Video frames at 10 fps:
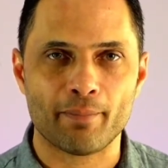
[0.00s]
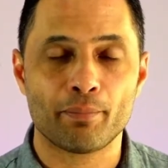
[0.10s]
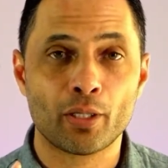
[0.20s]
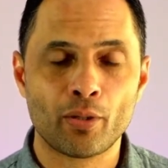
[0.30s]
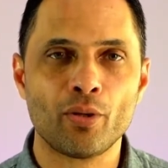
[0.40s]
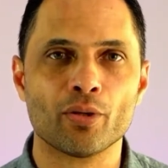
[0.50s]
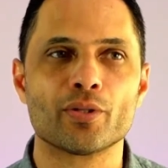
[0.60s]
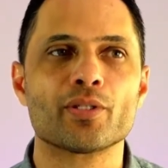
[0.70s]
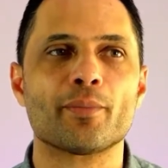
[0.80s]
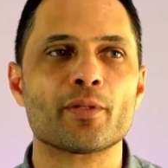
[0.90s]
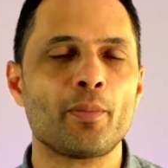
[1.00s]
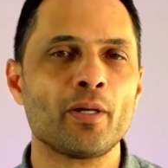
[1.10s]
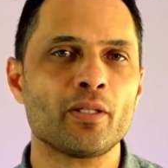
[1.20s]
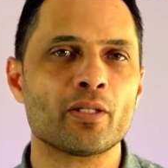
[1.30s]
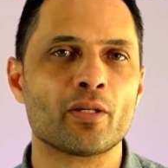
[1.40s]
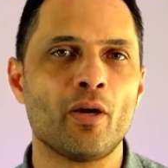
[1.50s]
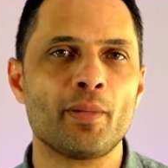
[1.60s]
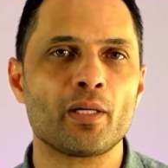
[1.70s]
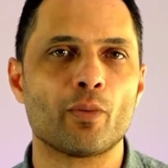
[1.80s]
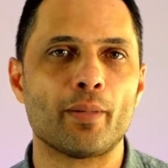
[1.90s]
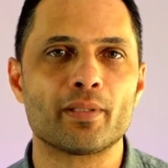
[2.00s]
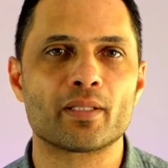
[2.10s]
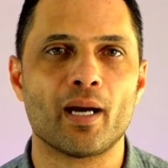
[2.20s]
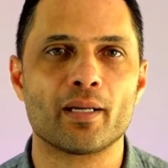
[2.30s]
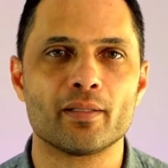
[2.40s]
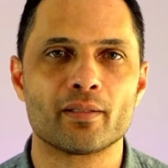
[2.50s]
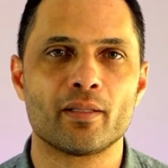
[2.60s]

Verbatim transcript: because I've spoken to so many web designers